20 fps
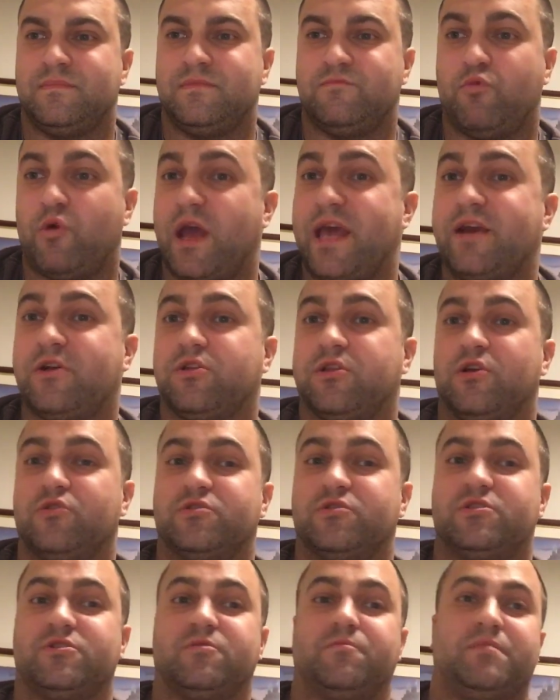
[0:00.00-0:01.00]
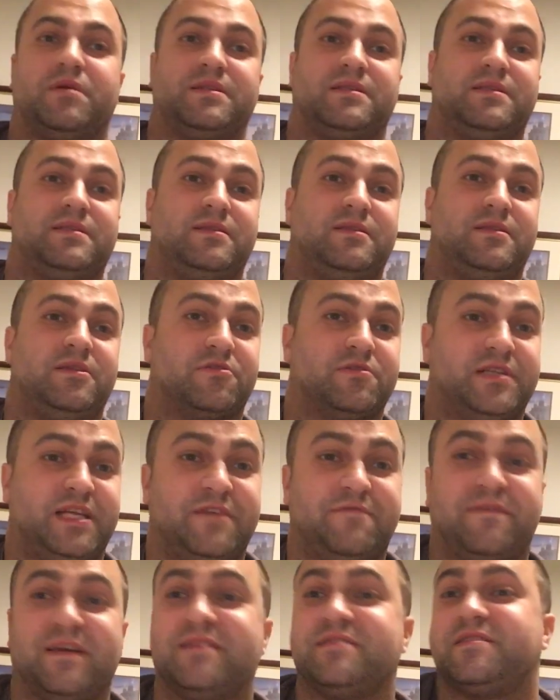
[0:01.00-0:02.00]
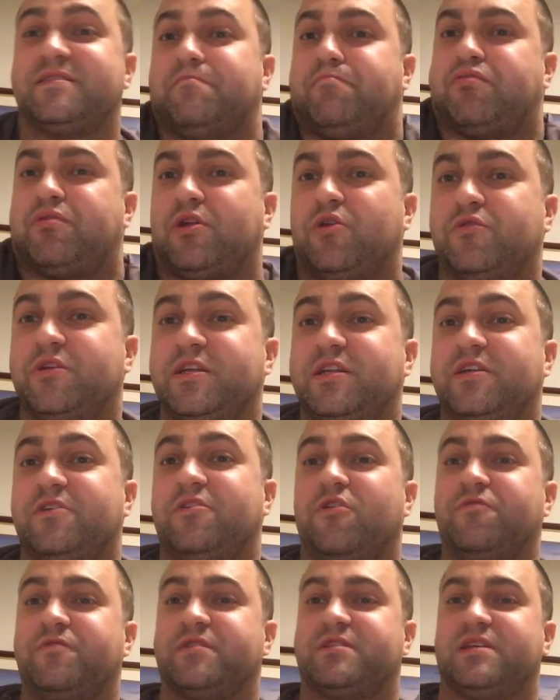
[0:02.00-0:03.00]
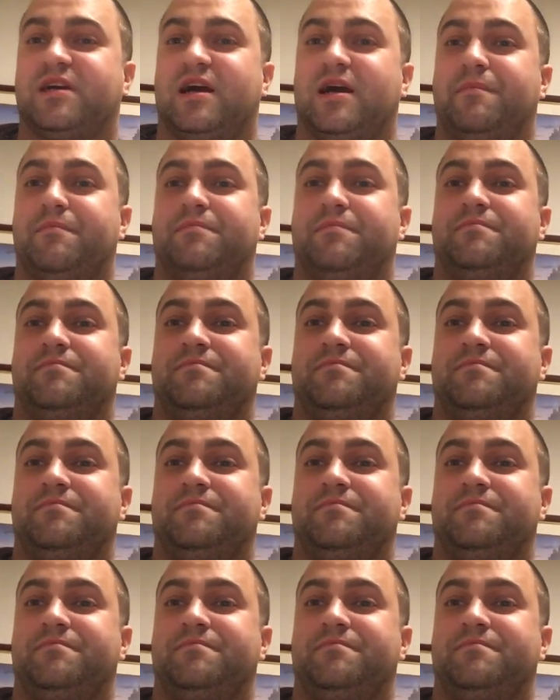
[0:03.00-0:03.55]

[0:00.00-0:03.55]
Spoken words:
Way closer, but their defense imploded in overtime.